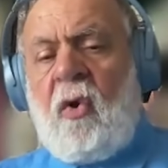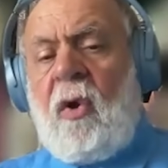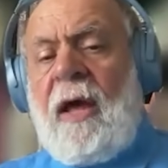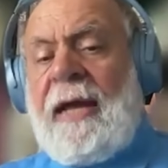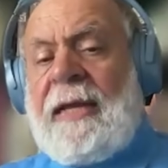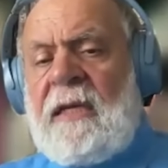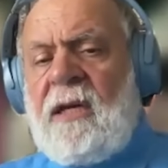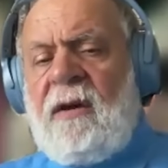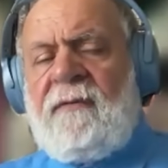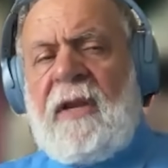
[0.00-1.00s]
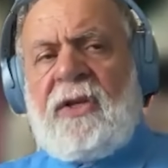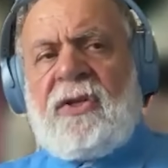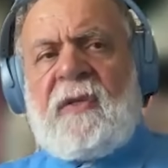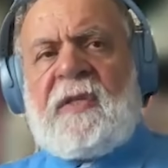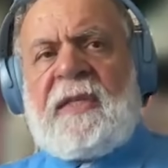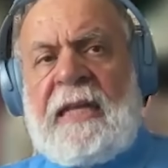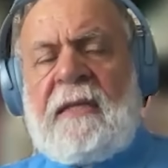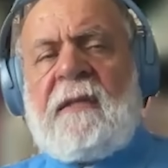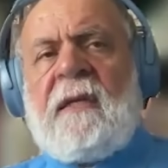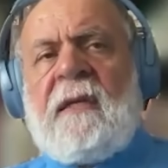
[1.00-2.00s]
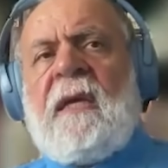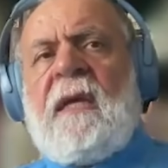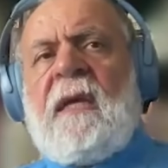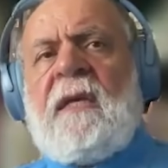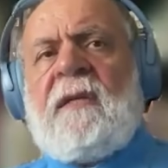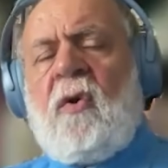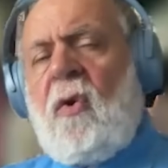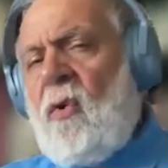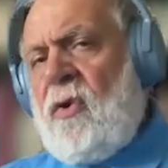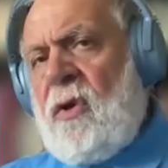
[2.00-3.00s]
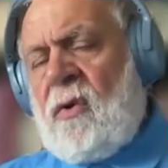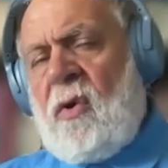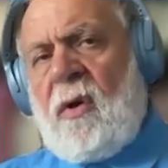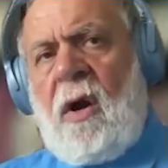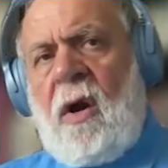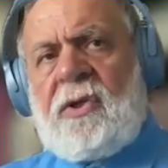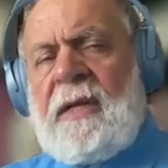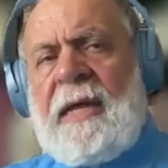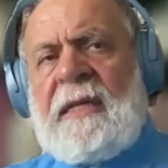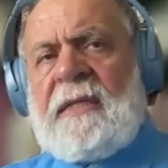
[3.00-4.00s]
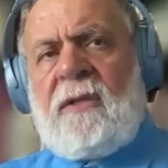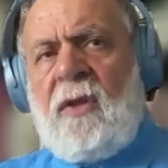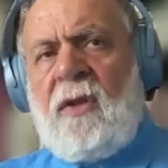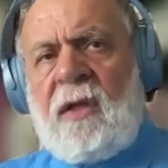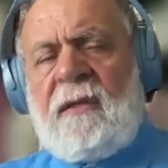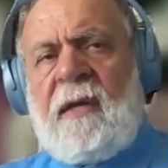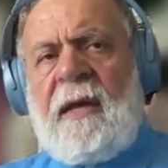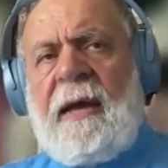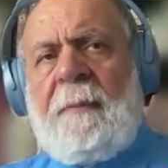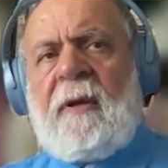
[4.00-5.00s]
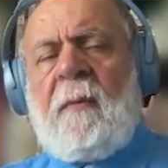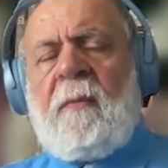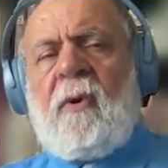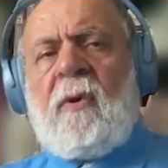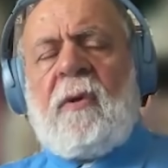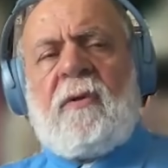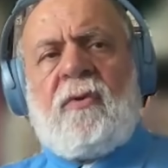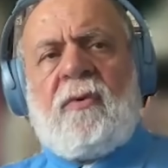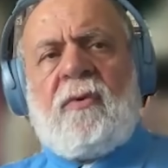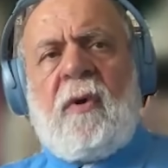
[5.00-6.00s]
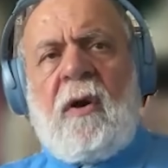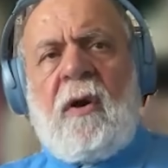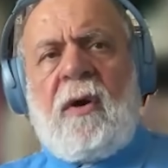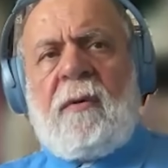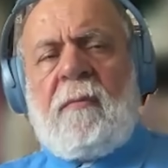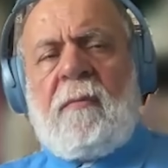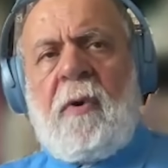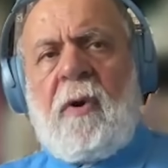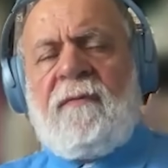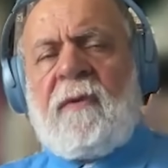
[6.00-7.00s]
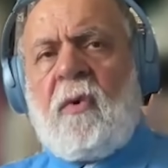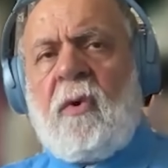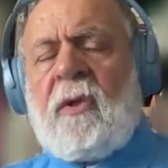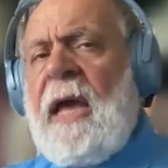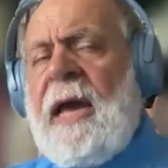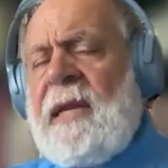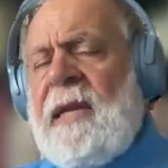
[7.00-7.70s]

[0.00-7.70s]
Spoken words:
The whole idea of nation state is a colonial concoction and is not applicable to our part of the world.